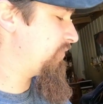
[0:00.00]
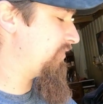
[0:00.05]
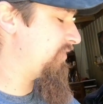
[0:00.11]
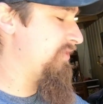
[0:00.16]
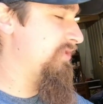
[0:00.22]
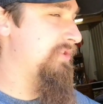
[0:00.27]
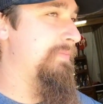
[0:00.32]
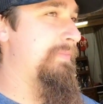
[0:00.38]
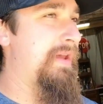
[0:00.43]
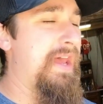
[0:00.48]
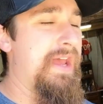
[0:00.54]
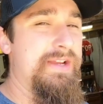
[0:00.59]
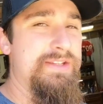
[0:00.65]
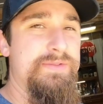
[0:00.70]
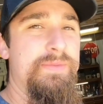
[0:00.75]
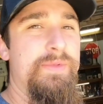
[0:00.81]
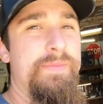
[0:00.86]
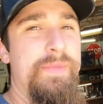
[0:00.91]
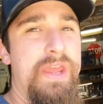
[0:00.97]
which is the
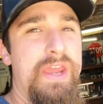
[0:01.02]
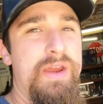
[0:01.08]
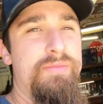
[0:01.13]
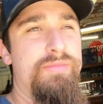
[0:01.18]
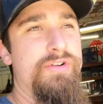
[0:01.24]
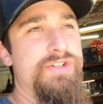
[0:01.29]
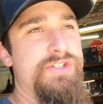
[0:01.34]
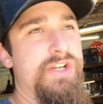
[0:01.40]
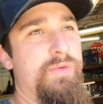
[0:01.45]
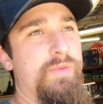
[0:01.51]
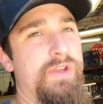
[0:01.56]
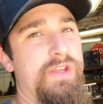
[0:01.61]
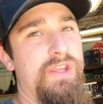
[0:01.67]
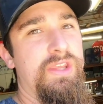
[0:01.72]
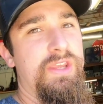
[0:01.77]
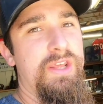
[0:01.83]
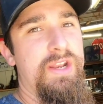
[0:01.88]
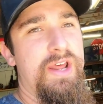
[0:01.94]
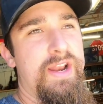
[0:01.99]
maximum amperage that we
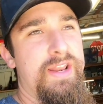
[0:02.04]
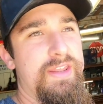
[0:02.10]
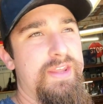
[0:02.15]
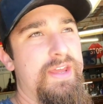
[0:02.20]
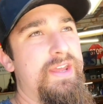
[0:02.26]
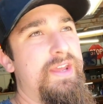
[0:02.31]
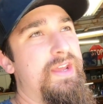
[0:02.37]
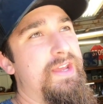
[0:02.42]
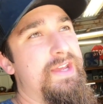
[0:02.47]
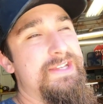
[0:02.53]
can get out of that,